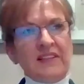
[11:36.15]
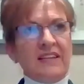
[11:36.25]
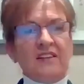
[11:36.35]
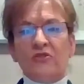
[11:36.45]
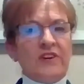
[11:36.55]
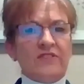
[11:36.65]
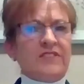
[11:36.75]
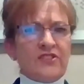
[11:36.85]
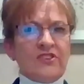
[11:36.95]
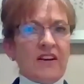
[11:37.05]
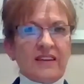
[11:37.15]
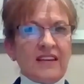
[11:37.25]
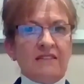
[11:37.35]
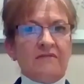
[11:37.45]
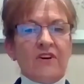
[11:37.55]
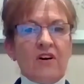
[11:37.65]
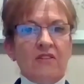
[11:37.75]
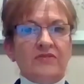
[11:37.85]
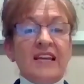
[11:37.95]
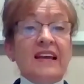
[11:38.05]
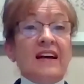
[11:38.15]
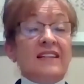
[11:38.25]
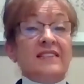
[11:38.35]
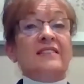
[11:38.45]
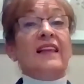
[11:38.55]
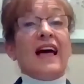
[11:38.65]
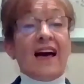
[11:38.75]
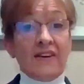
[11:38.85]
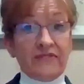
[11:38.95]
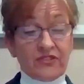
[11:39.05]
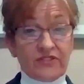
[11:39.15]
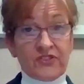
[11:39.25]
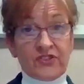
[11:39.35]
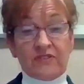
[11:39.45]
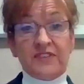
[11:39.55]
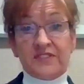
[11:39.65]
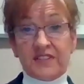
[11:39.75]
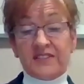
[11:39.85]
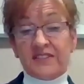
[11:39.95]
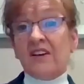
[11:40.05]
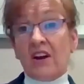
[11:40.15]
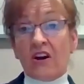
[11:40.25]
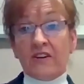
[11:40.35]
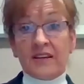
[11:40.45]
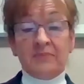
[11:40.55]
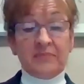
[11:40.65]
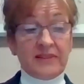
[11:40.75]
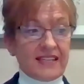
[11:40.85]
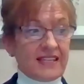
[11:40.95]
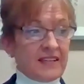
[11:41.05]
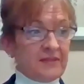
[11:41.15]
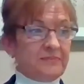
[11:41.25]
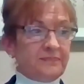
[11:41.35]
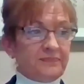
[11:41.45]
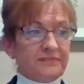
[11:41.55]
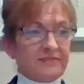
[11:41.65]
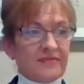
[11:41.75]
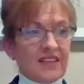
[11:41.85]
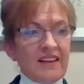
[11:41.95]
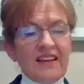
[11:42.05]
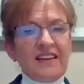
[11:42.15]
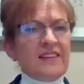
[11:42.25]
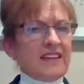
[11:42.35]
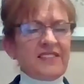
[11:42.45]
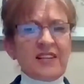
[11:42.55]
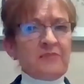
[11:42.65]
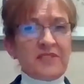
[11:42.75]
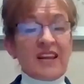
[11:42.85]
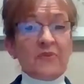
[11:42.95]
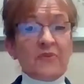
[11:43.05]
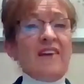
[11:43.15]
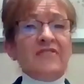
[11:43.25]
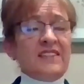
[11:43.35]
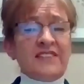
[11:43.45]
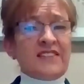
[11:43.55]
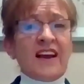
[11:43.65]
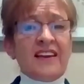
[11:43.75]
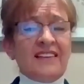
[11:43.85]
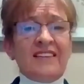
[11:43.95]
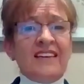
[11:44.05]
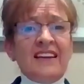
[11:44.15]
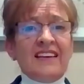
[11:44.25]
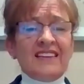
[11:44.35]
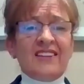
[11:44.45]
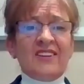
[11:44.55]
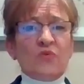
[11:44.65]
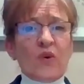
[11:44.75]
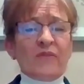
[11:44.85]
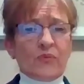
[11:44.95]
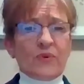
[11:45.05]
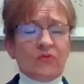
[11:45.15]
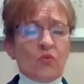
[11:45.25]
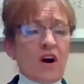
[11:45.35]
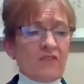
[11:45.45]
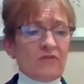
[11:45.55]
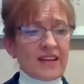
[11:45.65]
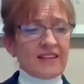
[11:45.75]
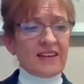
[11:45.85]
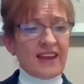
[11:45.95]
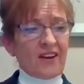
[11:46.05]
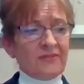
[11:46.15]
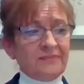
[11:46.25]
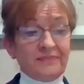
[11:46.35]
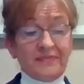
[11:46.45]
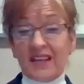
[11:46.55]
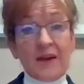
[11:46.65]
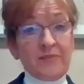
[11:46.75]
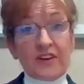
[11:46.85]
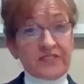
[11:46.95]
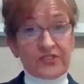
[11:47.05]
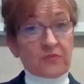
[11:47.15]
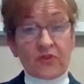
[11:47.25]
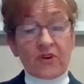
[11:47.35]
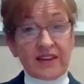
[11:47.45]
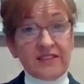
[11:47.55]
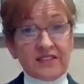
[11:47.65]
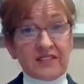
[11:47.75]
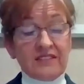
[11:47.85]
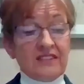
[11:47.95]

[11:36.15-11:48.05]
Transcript: a lawyer does not get involved until after the services are completed. And some say, we haven't decided, you know, what we want right now. I'm not surprised.